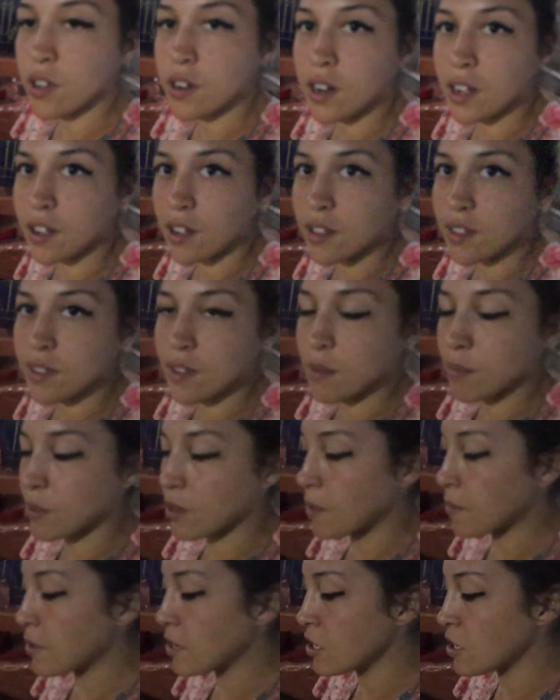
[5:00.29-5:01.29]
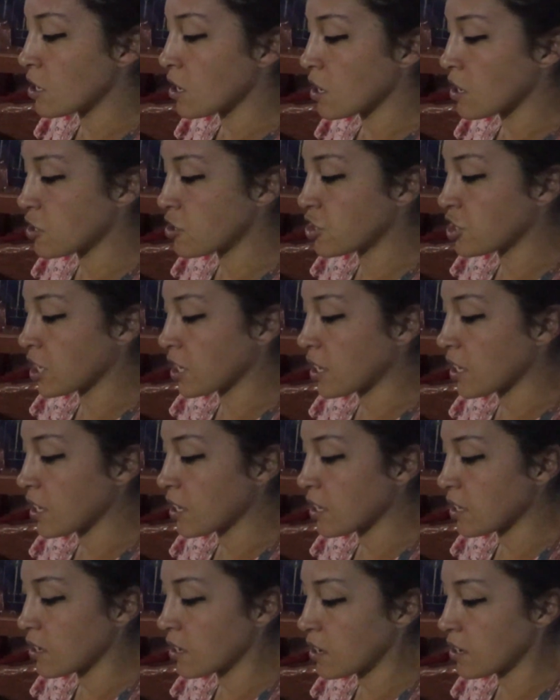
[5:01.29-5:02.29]
I got some lemon
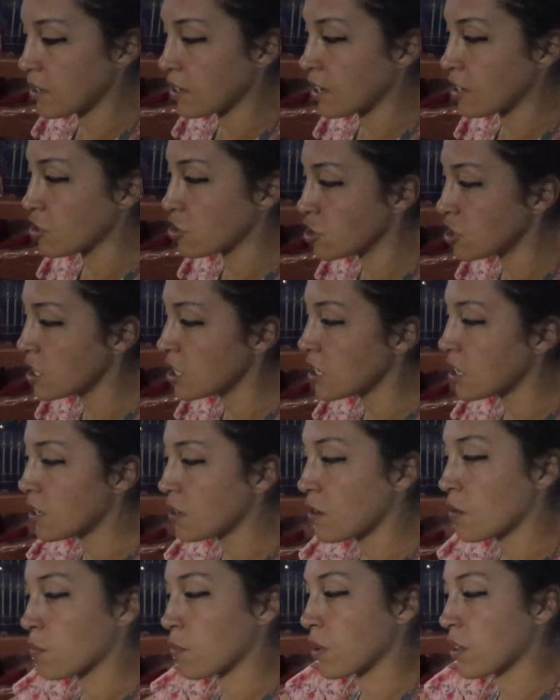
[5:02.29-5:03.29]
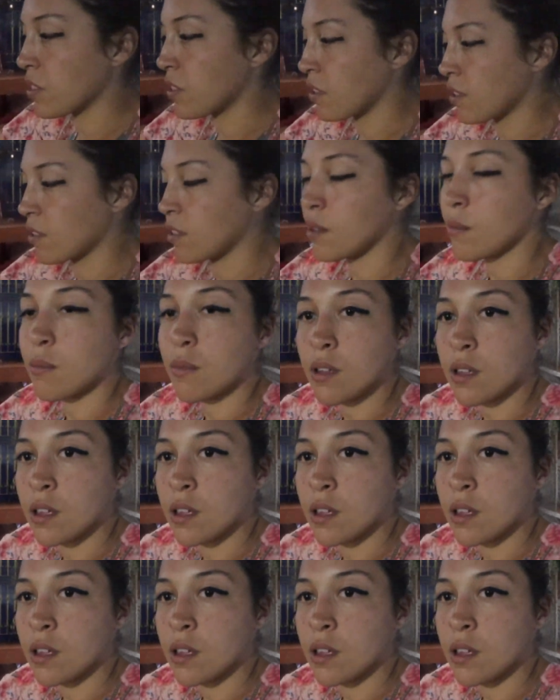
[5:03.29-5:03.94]
chicken tangine with some